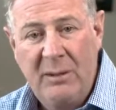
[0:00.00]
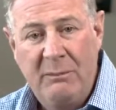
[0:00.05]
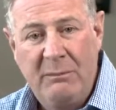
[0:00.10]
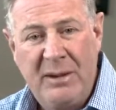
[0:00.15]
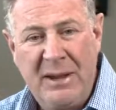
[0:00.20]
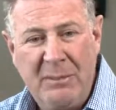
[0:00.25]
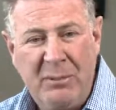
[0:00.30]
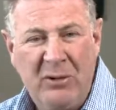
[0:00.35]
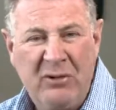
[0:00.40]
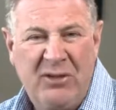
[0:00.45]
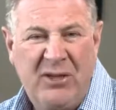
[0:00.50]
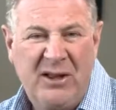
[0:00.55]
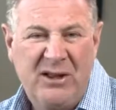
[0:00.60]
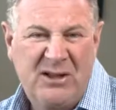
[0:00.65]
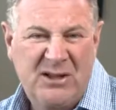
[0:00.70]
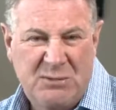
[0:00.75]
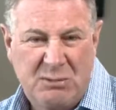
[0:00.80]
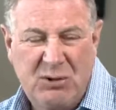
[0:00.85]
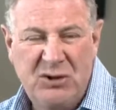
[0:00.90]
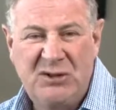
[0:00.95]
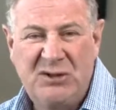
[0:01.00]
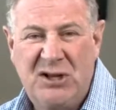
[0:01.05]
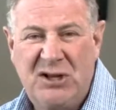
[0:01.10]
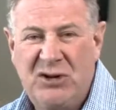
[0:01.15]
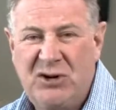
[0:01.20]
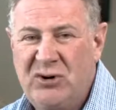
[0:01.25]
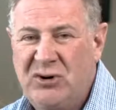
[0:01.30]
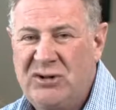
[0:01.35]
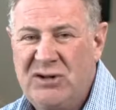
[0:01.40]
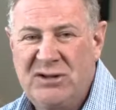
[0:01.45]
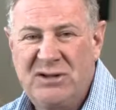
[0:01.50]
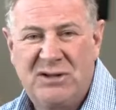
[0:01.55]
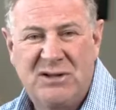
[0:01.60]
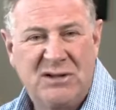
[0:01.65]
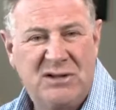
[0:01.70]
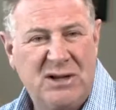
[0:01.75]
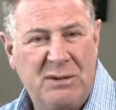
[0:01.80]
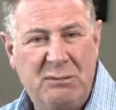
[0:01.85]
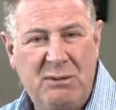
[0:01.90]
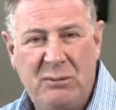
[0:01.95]
People think this procedure is just a
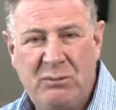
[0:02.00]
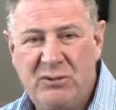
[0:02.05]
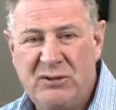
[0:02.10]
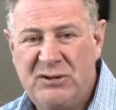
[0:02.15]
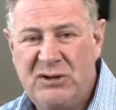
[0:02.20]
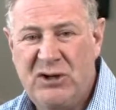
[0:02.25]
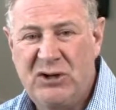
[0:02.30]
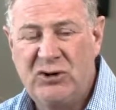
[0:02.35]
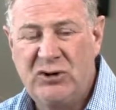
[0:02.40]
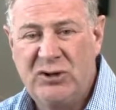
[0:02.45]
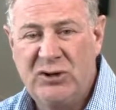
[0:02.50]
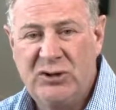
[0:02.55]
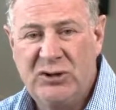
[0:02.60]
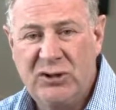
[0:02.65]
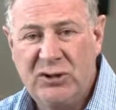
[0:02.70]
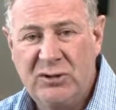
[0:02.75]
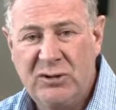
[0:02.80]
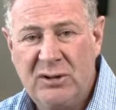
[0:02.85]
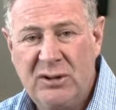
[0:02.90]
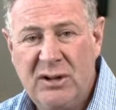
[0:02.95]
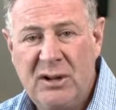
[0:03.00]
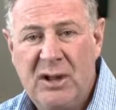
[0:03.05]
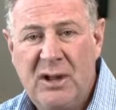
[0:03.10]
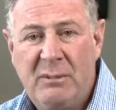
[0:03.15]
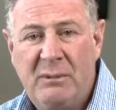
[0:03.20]
simple procedure to do,